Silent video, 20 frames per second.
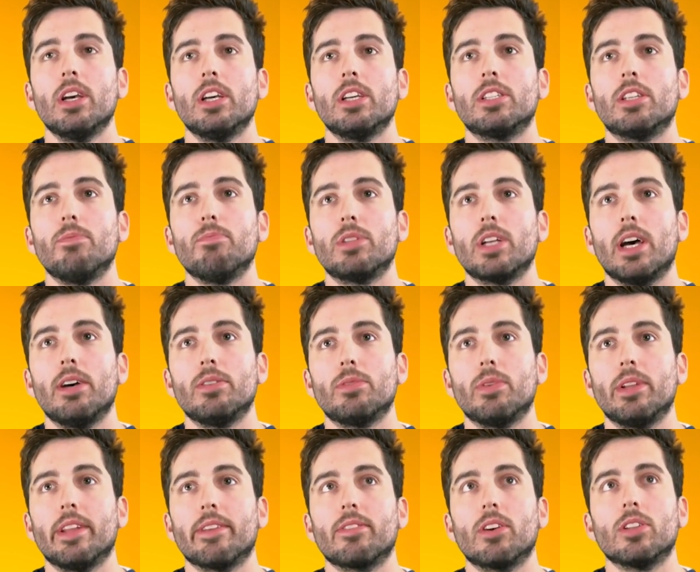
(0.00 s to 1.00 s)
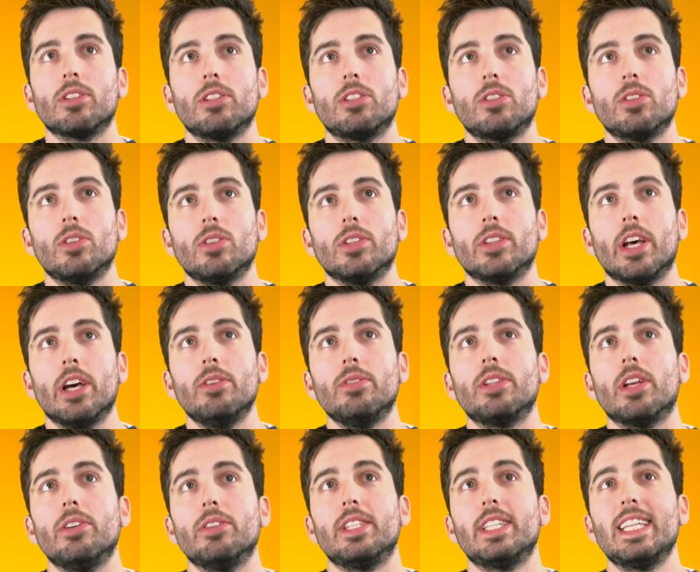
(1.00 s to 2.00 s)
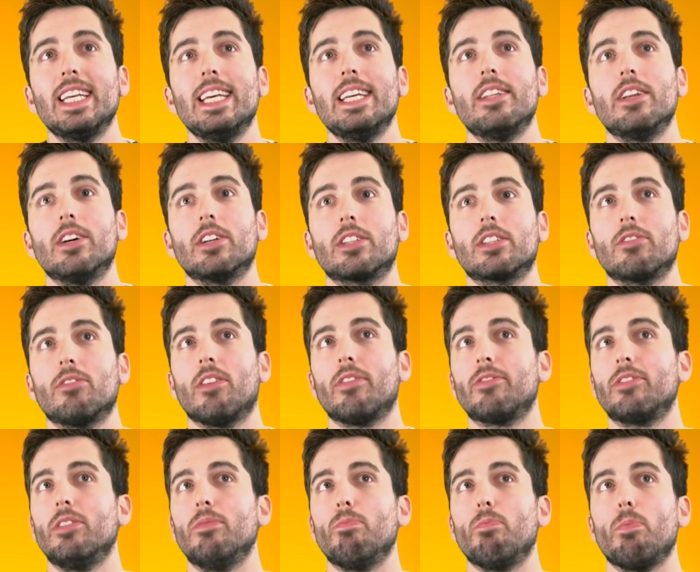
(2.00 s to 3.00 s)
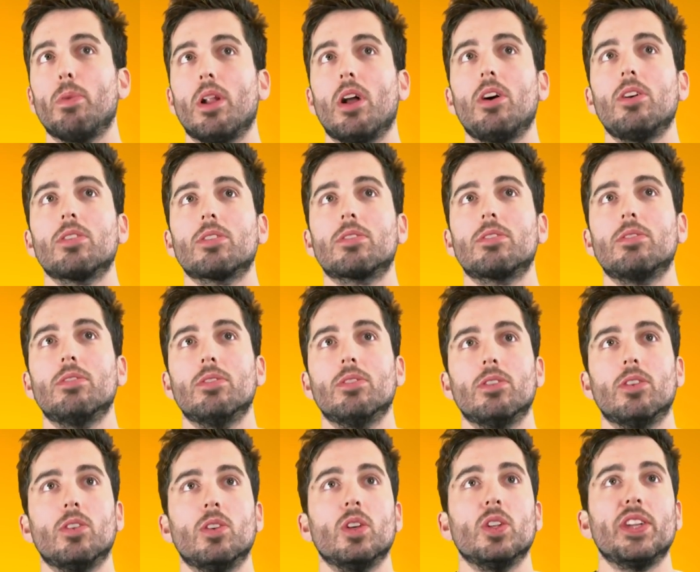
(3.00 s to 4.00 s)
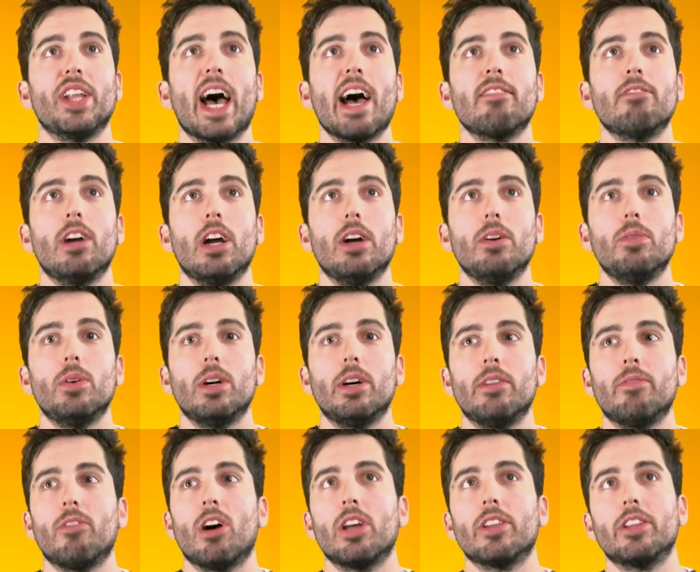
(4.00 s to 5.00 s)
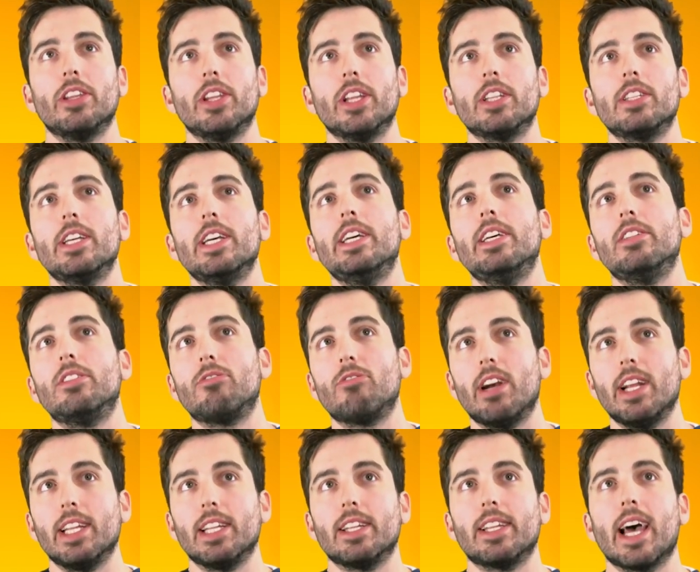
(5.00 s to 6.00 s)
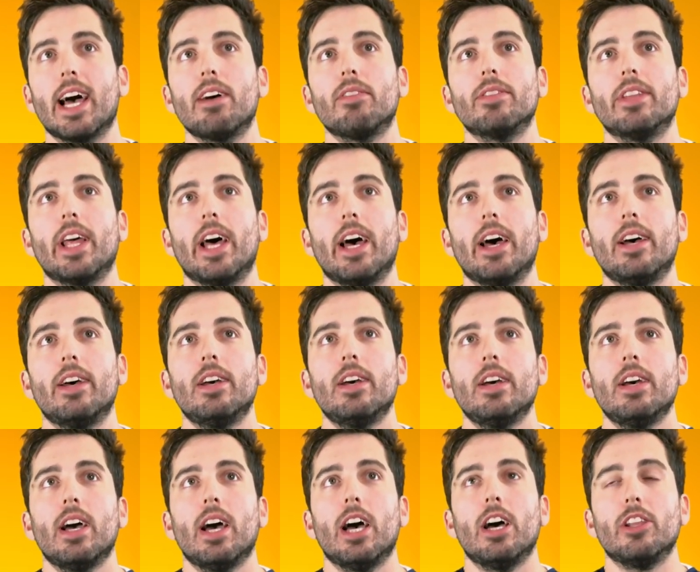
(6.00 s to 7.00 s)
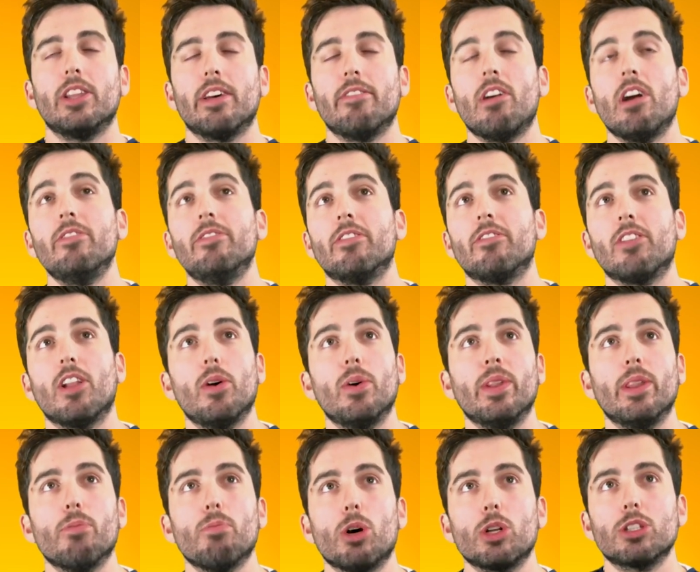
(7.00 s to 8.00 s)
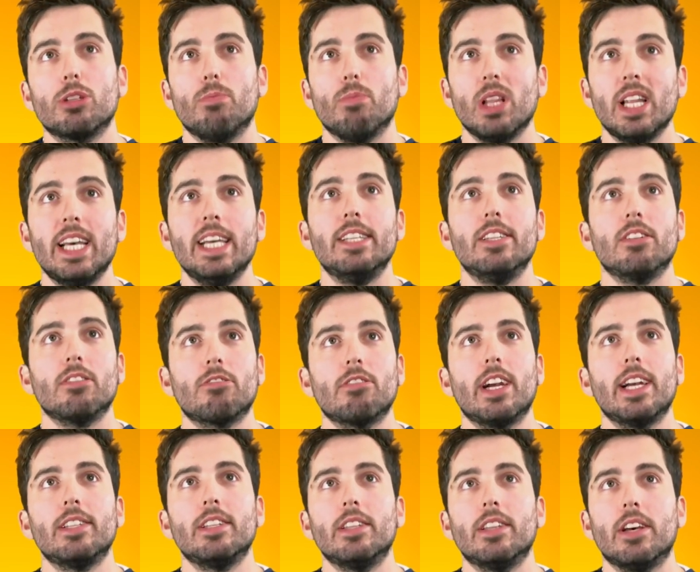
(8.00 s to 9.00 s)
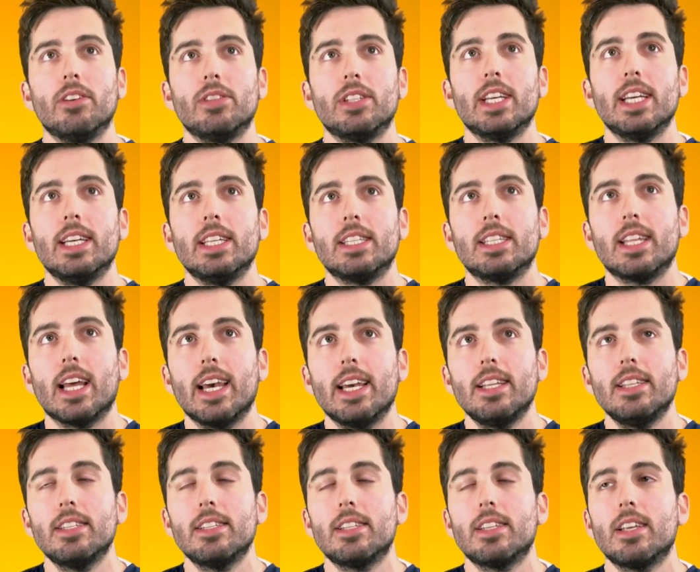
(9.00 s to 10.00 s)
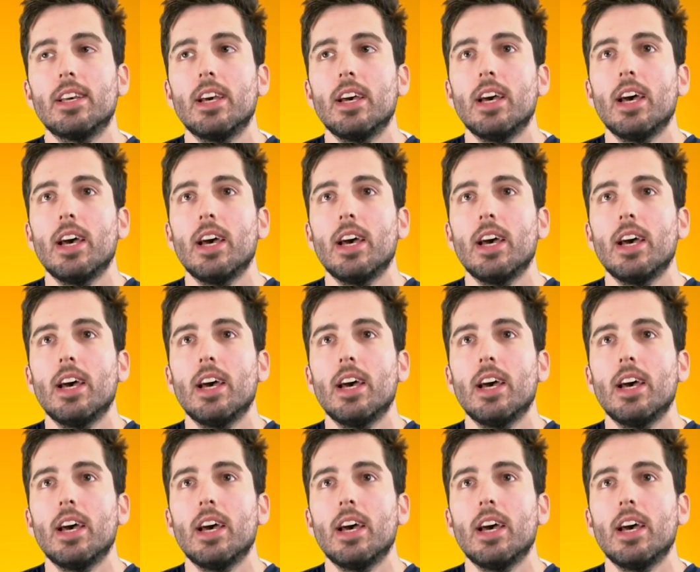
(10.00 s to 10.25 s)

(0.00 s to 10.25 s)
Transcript: Sometimes when they've got a short nose, those tear ducts are often blocked or narrow, and rather than the tears draining down there, they're overflowing the bottom lid and creating those tear stains.